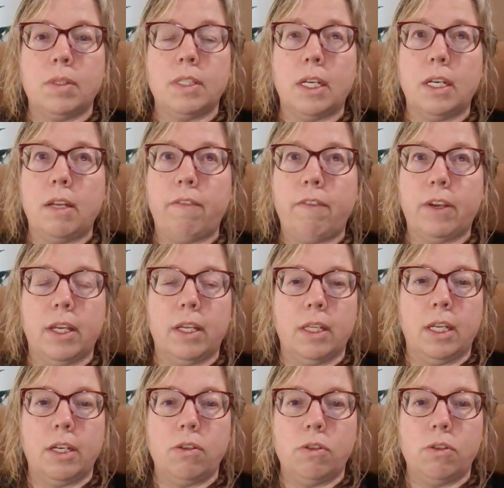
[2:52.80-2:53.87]

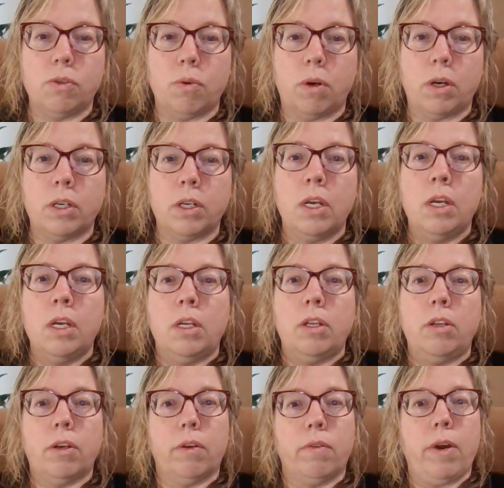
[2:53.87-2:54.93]
significantly too short,
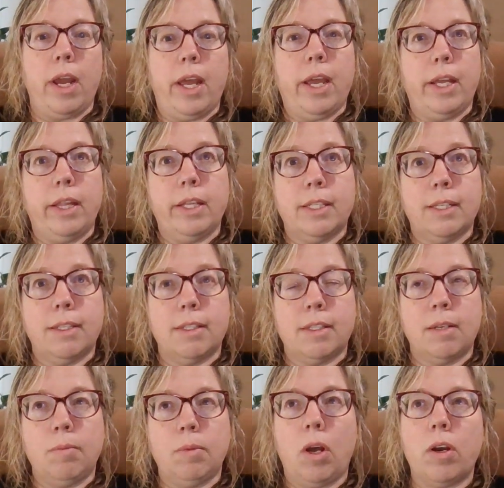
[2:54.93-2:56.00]
you can write, hey, this
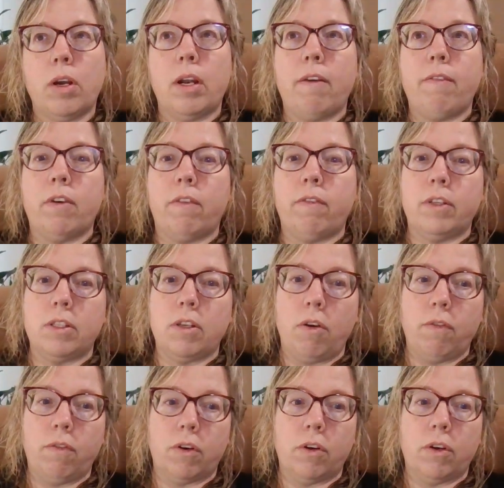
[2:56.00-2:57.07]
doesn't seem long enough, or if it's
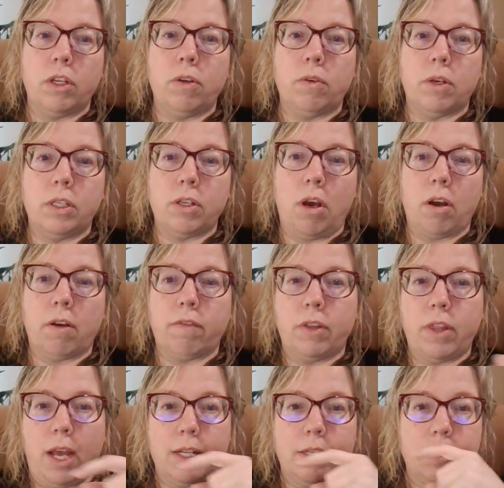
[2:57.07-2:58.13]
over, you can dock
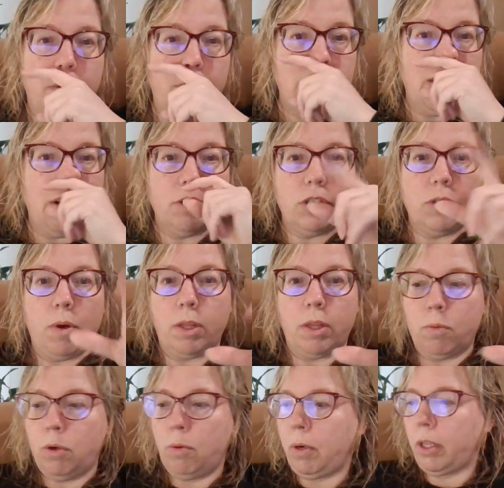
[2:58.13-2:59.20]
for that. So it tells you
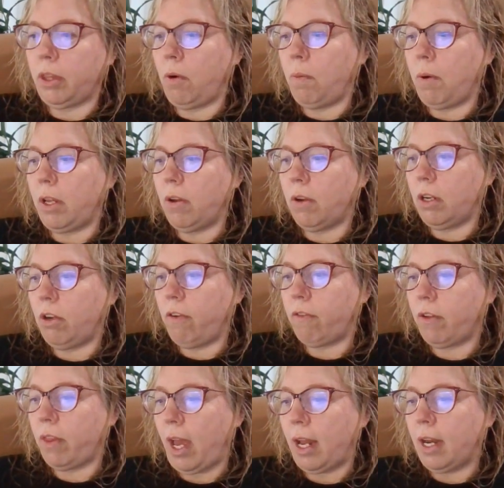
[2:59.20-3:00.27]
on the rubric though what you can
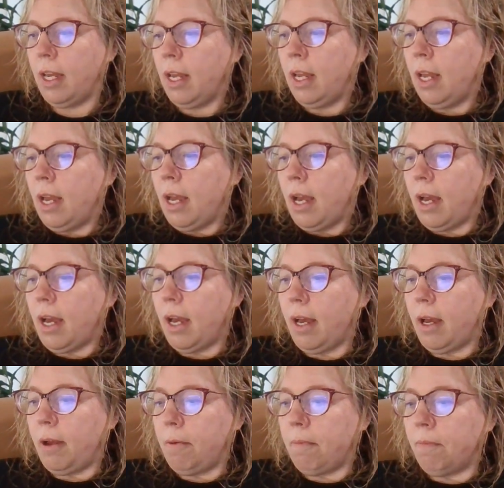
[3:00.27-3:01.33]
do for that.
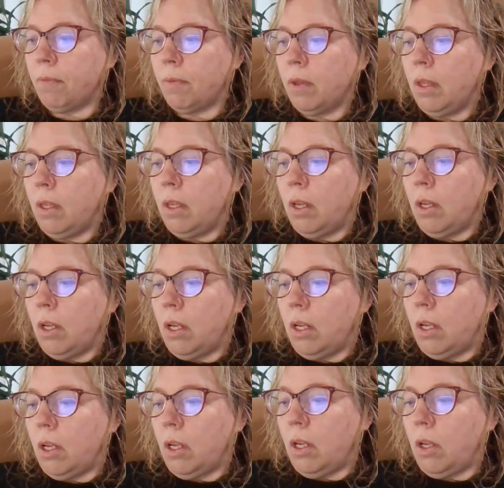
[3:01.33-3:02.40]
Um,
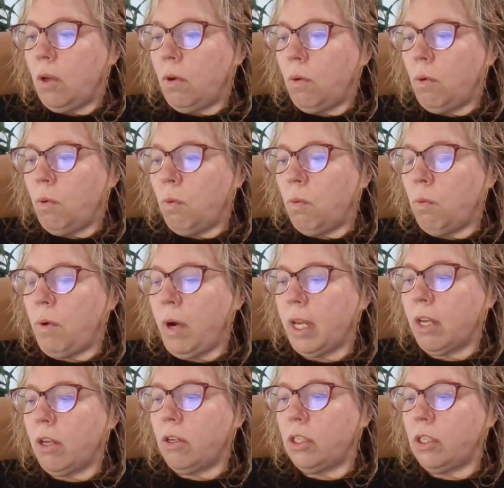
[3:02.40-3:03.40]
what